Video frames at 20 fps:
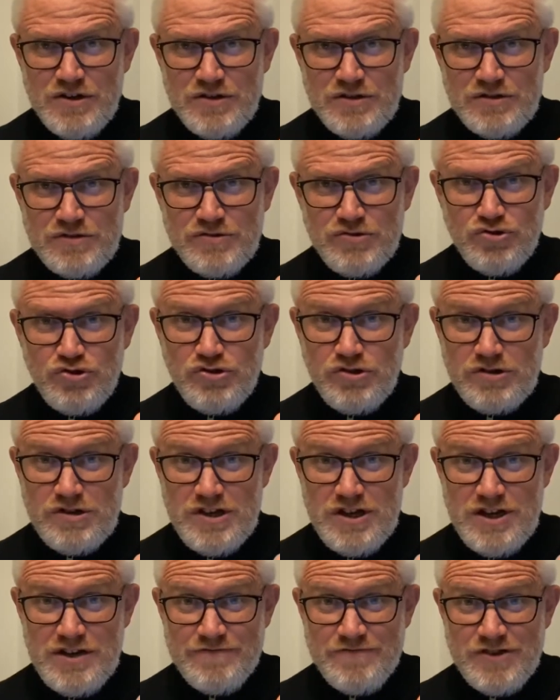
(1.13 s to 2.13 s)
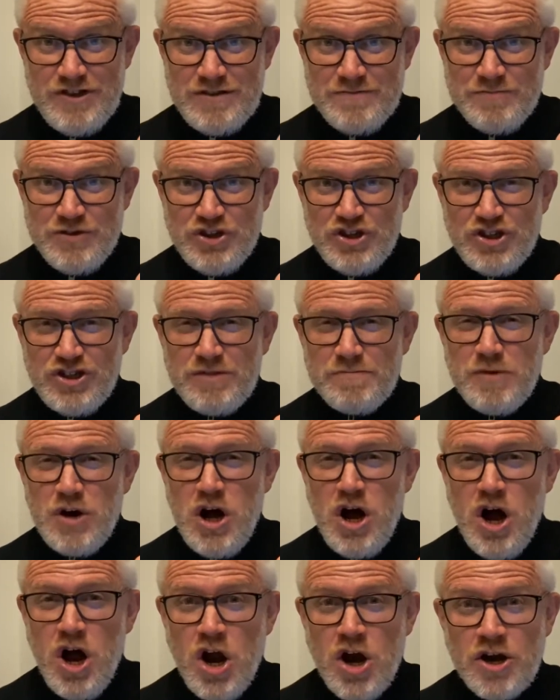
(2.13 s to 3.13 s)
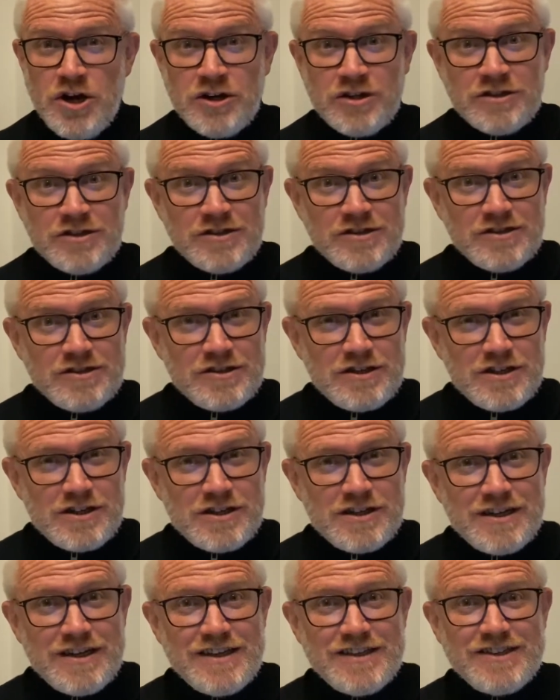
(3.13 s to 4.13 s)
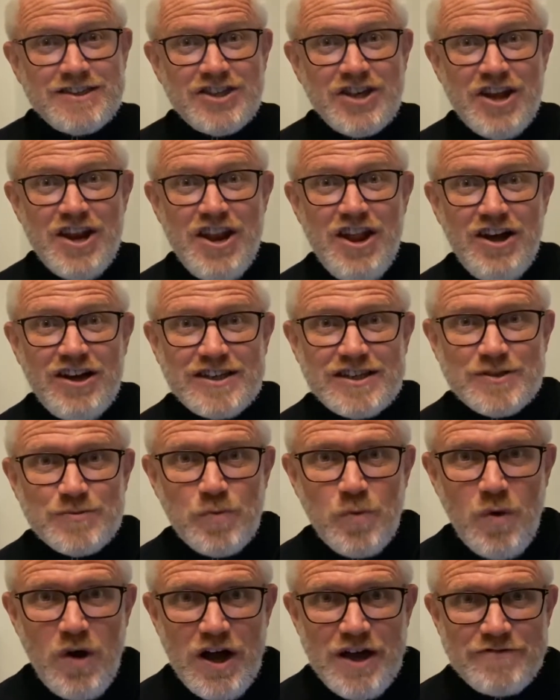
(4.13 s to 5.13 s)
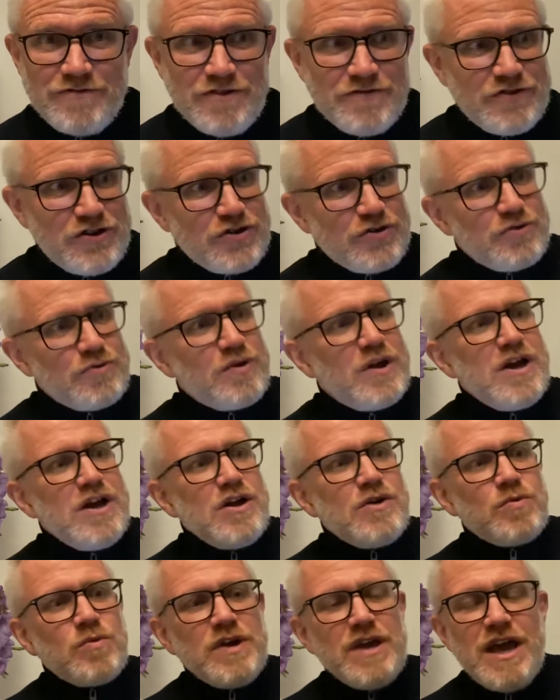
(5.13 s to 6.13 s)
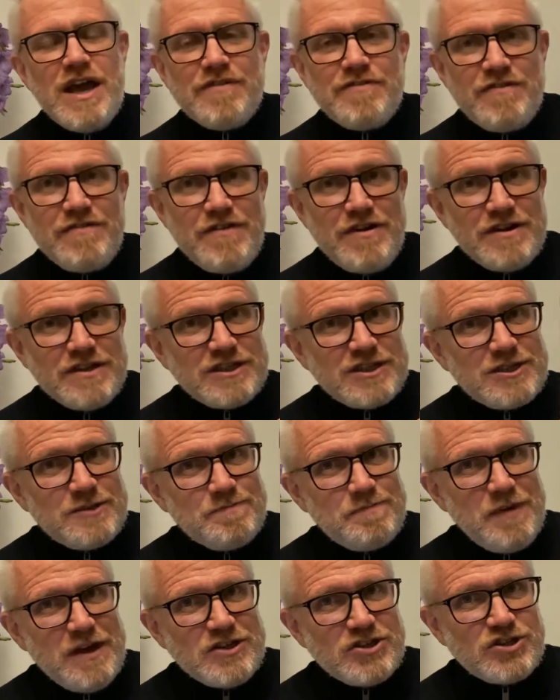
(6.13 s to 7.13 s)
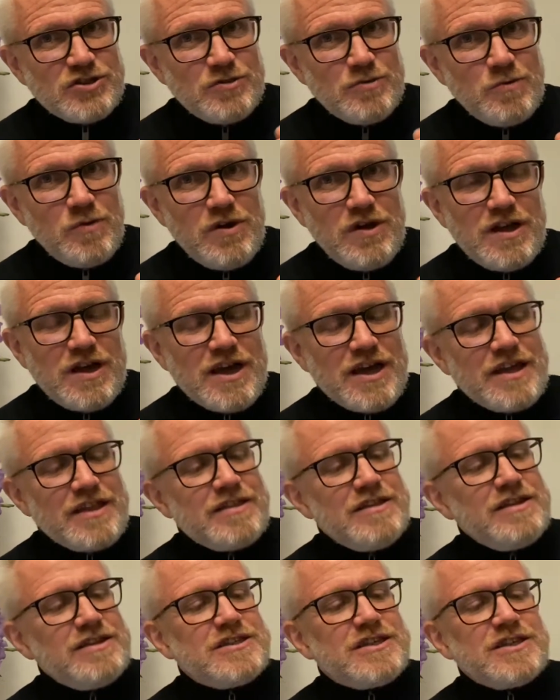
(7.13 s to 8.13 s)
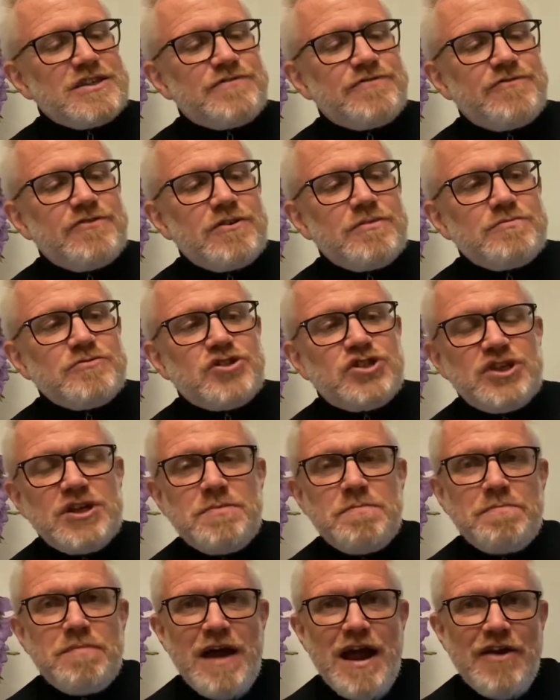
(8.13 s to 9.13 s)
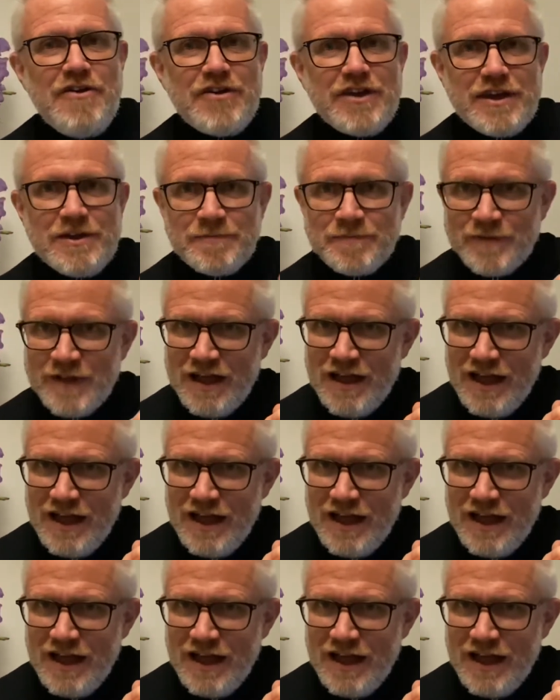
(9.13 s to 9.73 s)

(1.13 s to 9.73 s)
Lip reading: Good evening, Mr. Bond. In tonight's wine review, we have a very special wine. This is from Jim Barry.